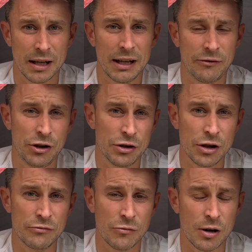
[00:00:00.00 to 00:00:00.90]
If you
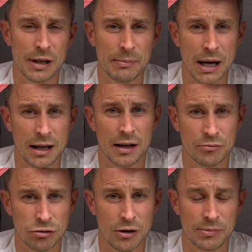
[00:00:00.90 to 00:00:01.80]
don't roll it back up
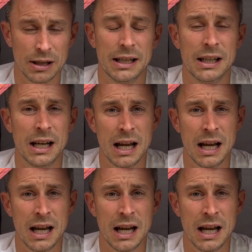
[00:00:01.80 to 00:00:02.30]
properly,